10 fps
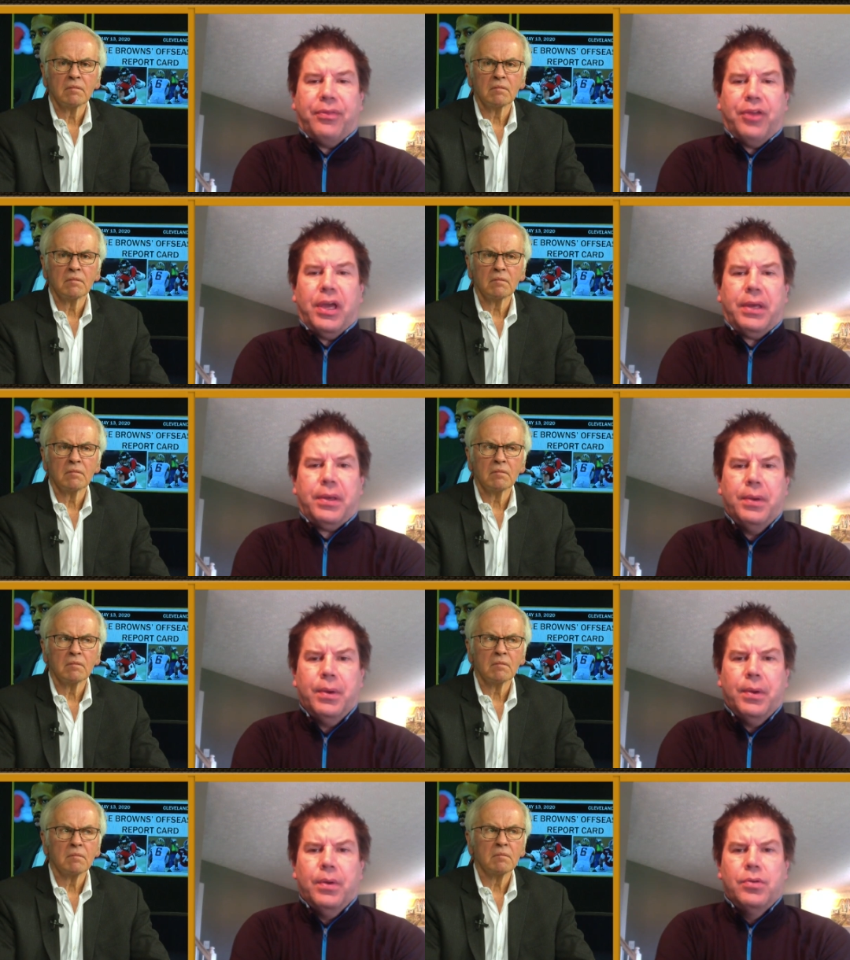Speaker 1: I think
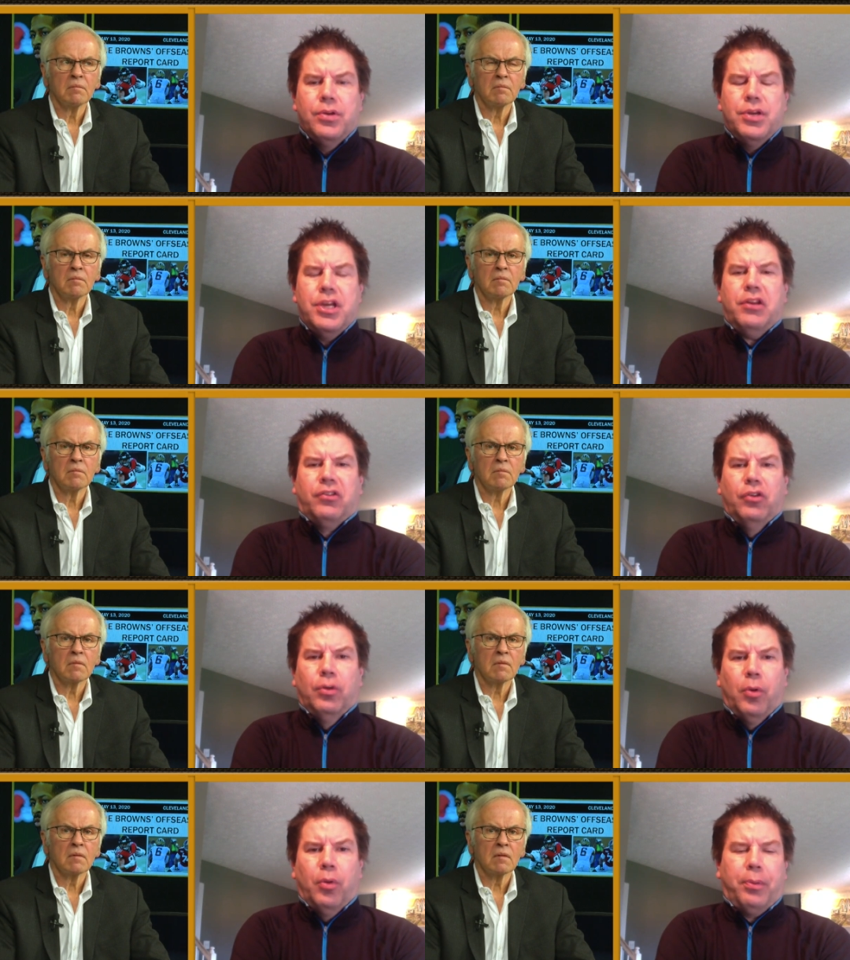you need a
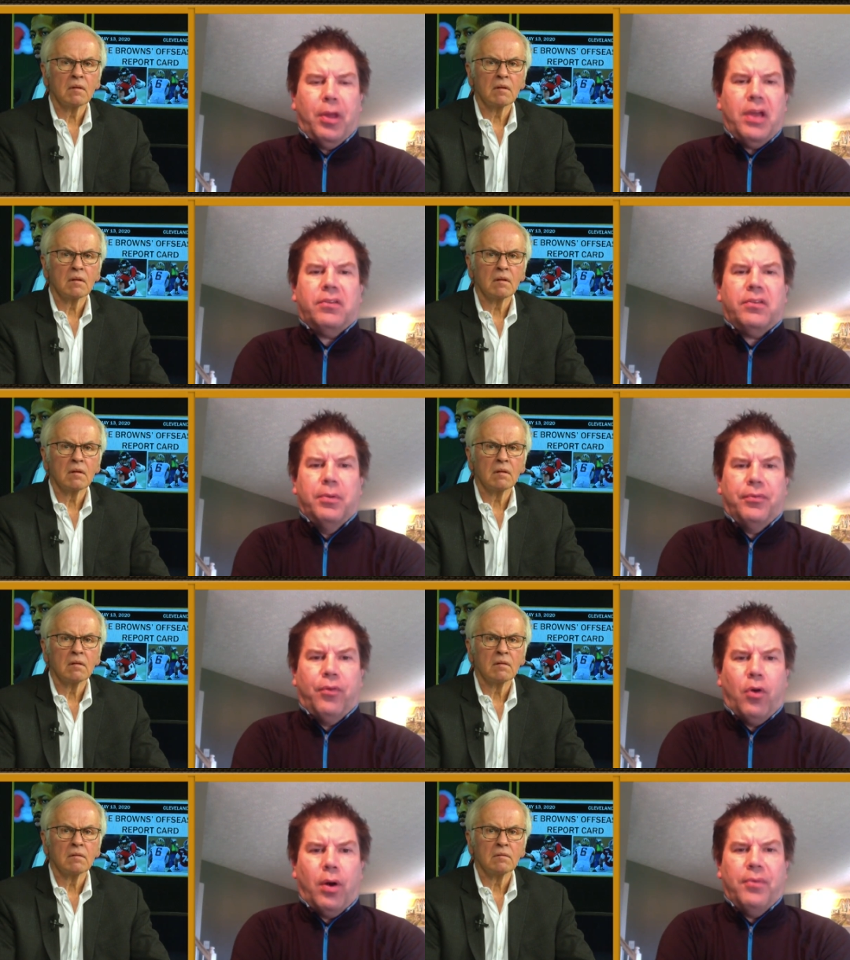suitable replacement
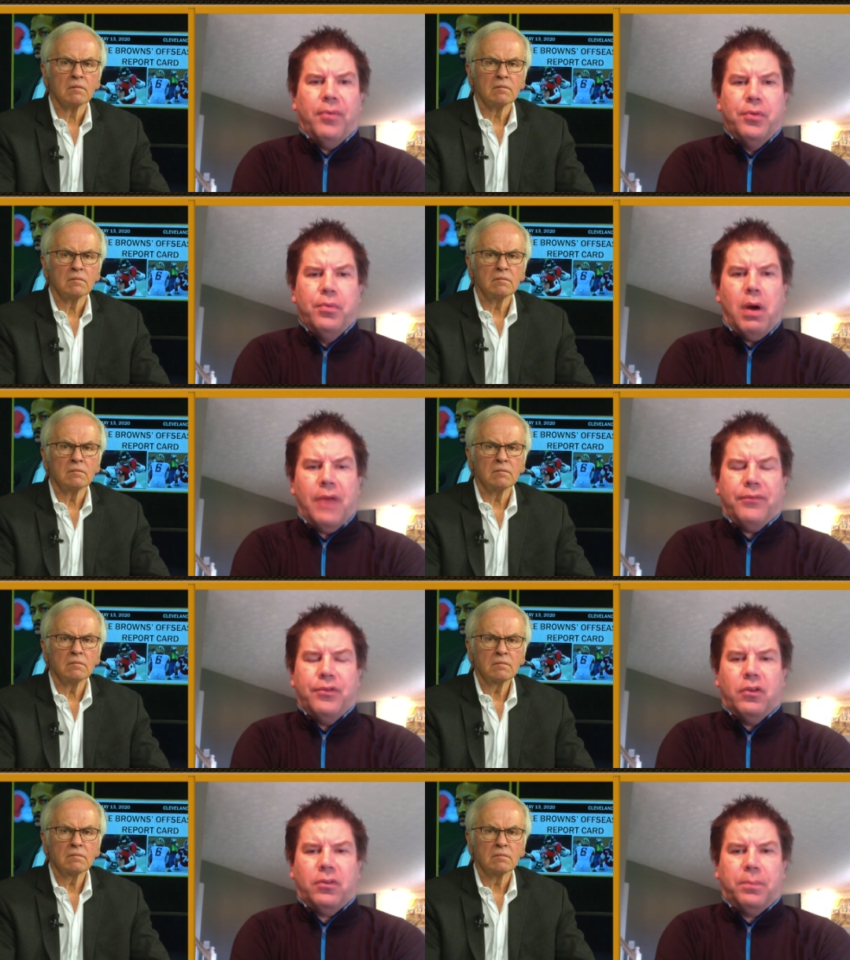for him if you want,
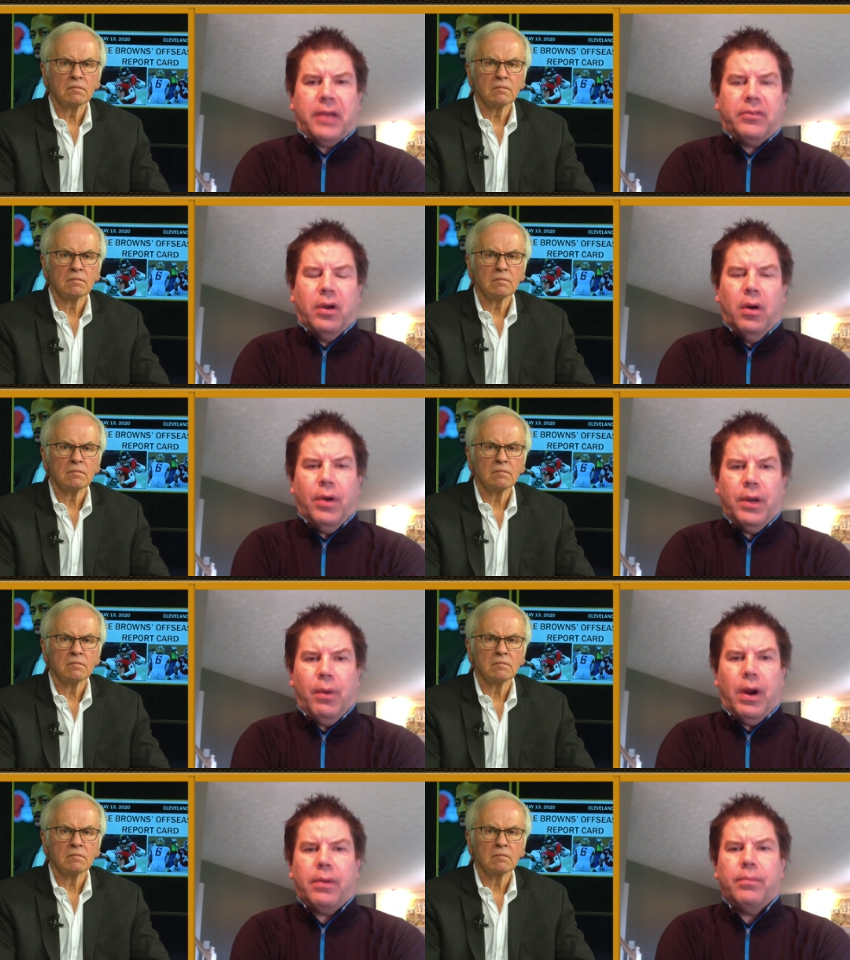if you expect to go
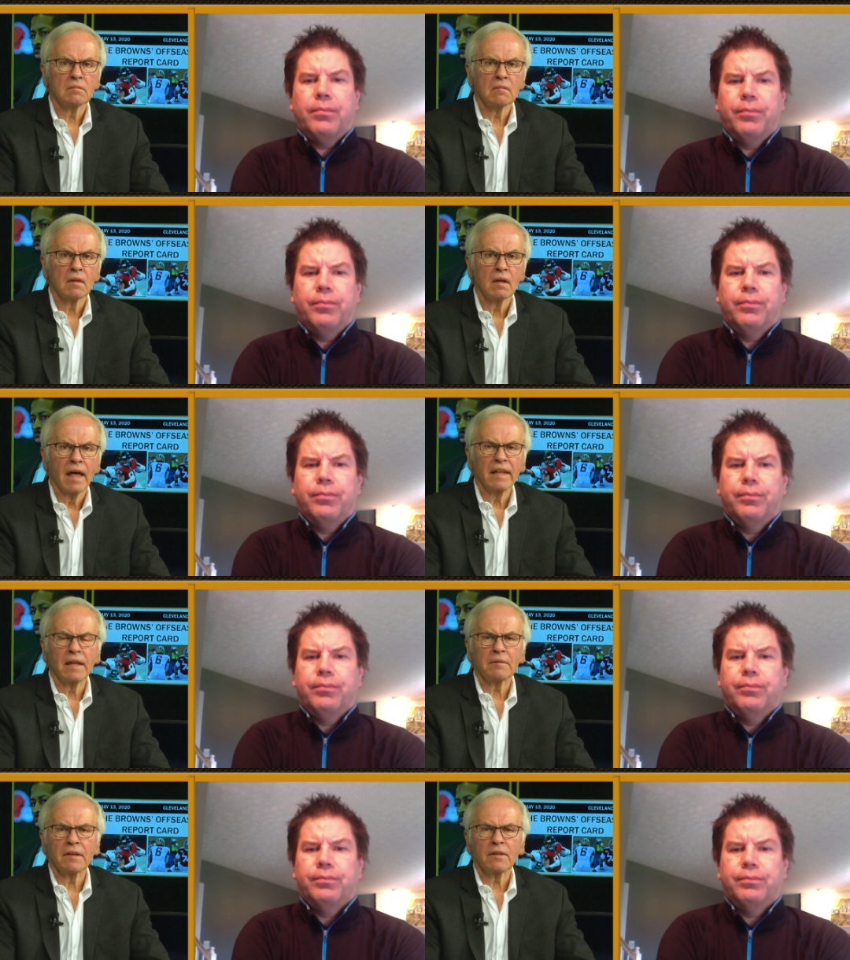anywhere.
Speaker 2: And they,
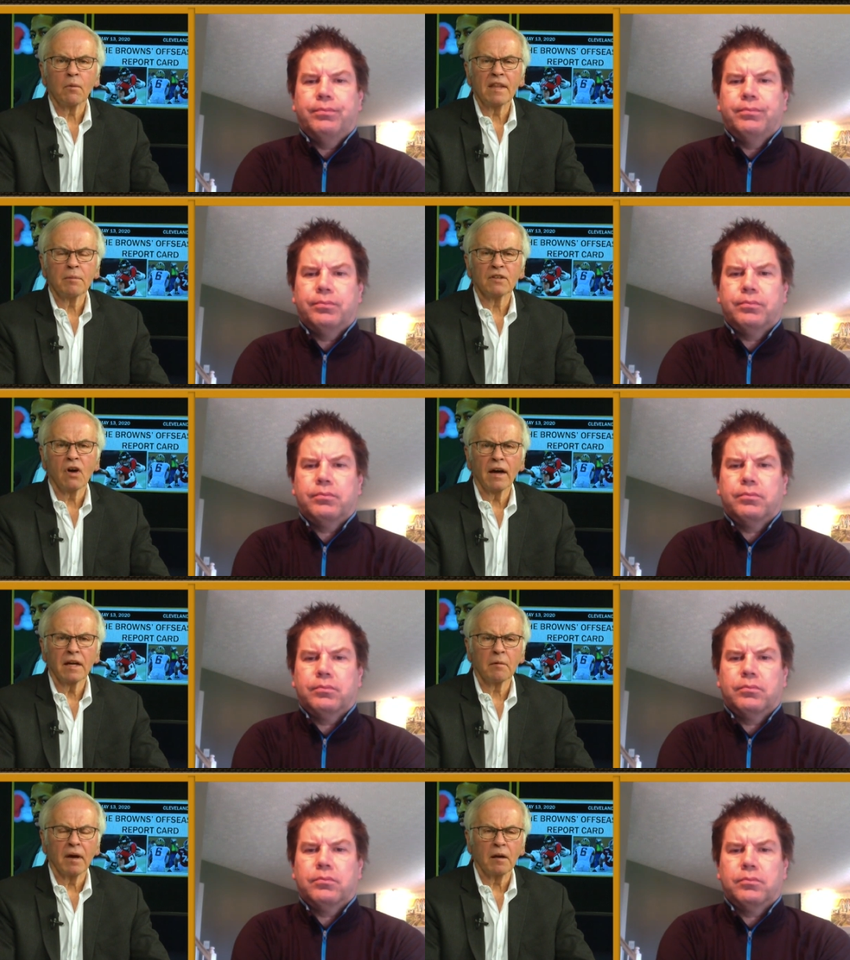the way they've been talking
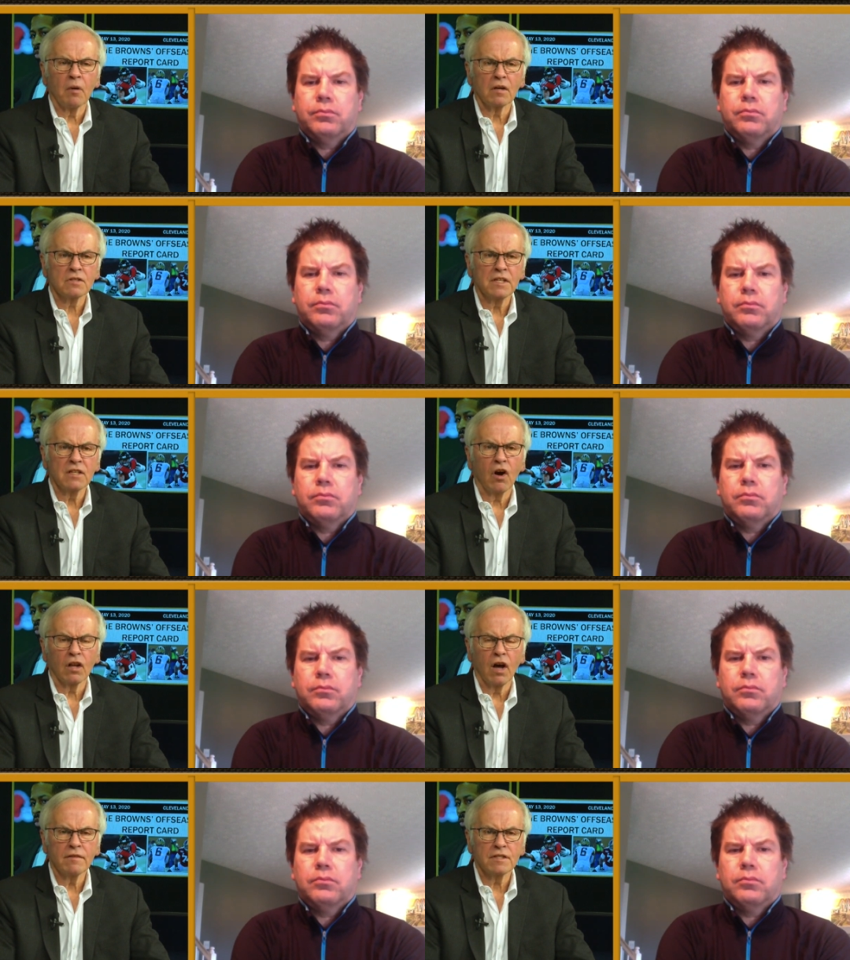about him all see, all
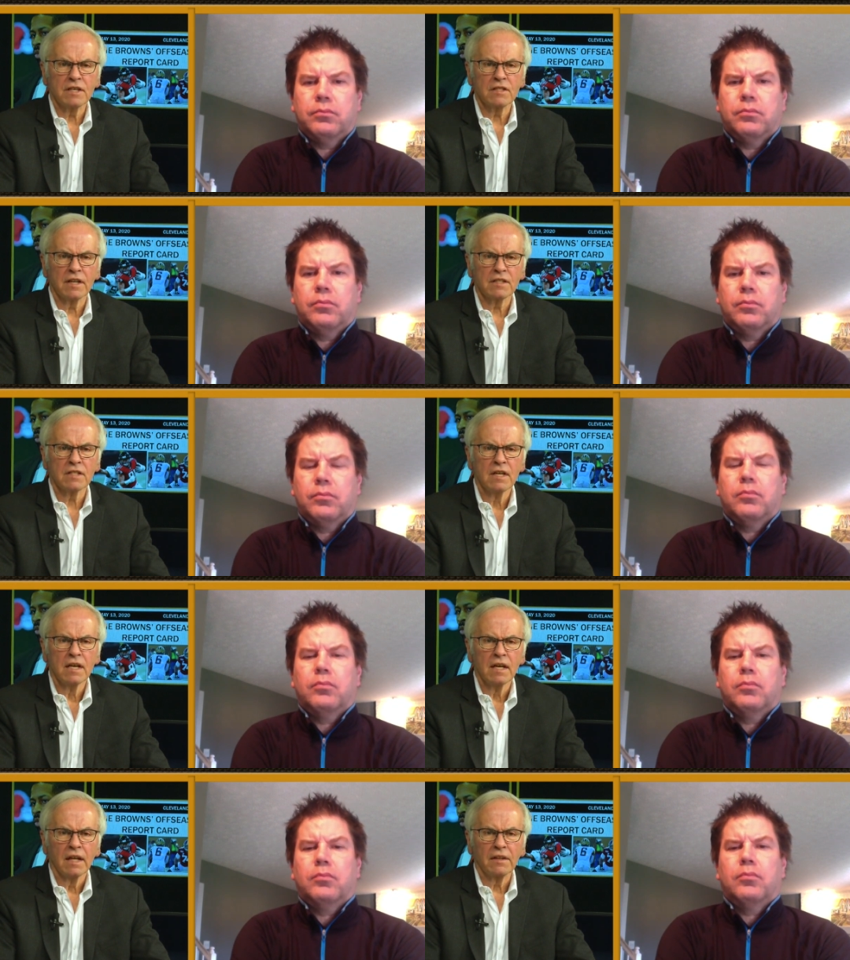off season is
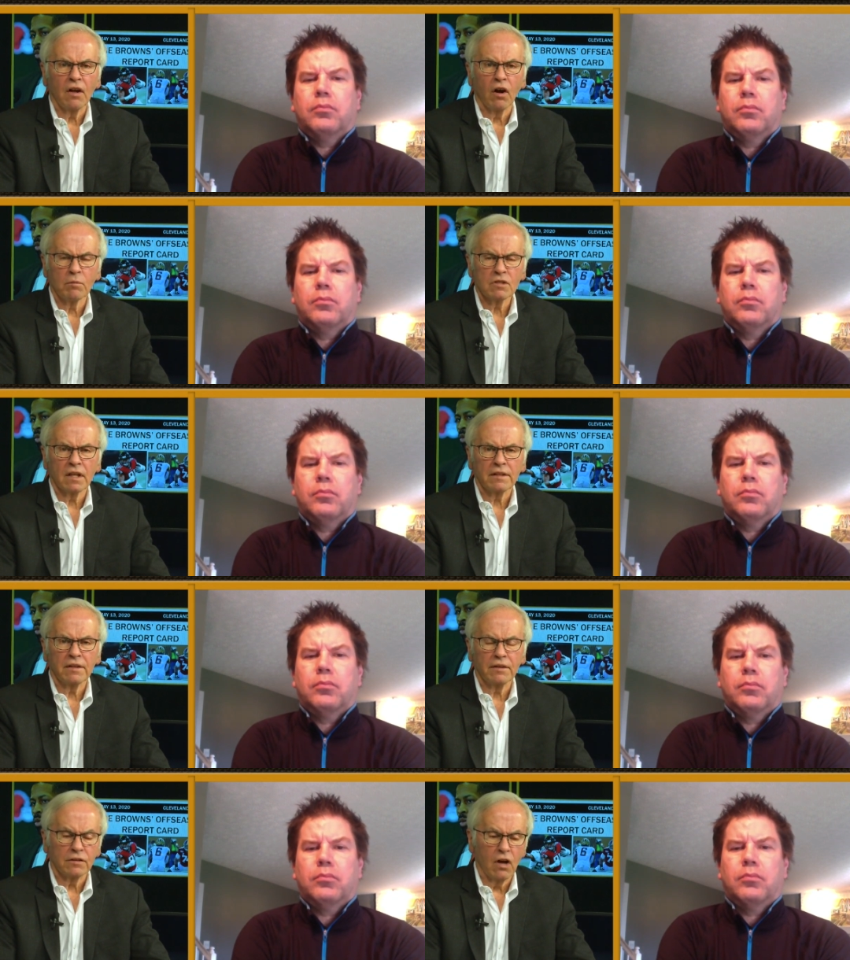almost like
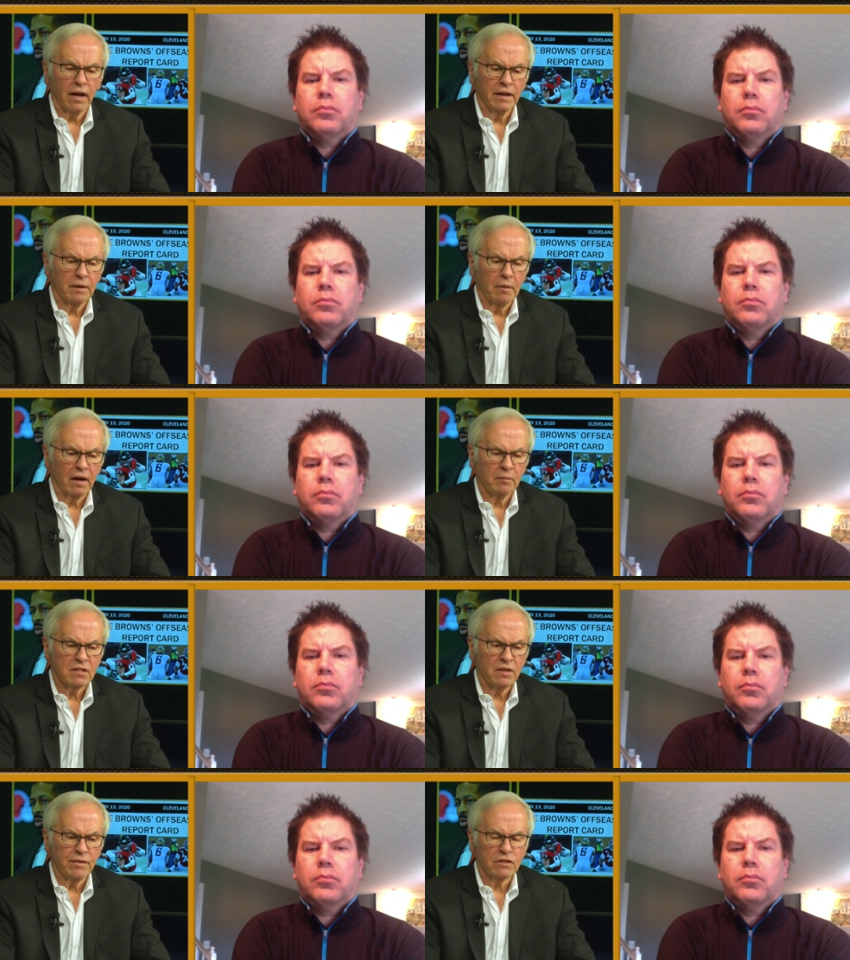they're talking about him as
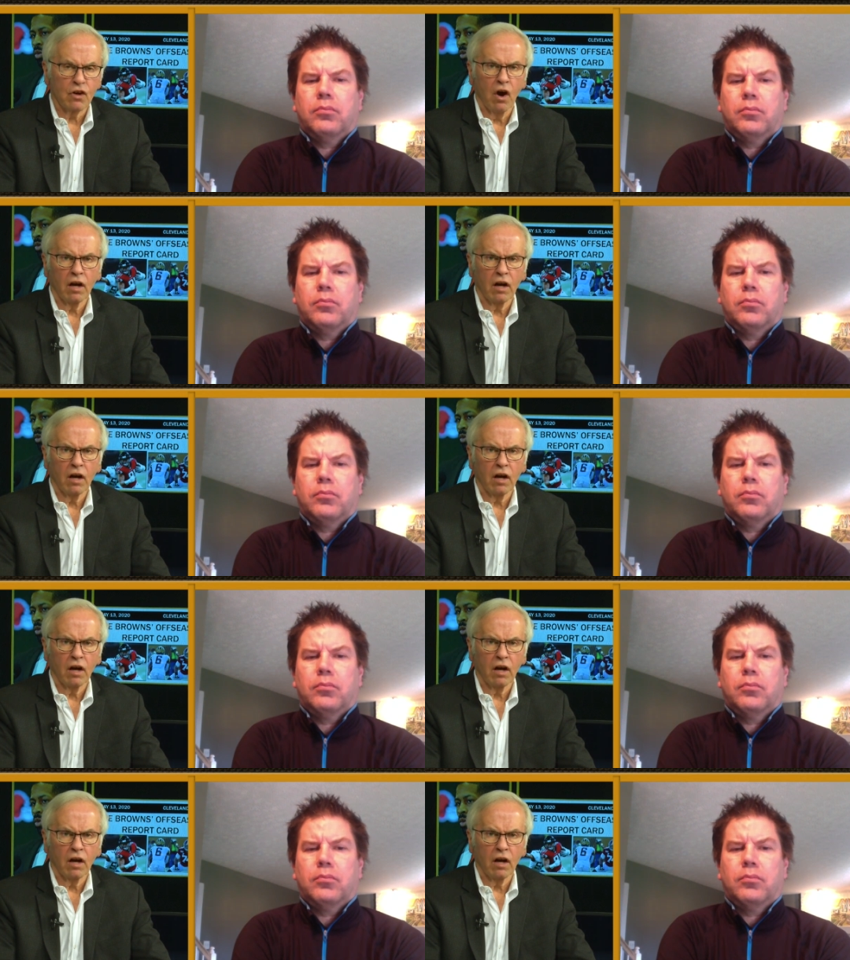if he's gone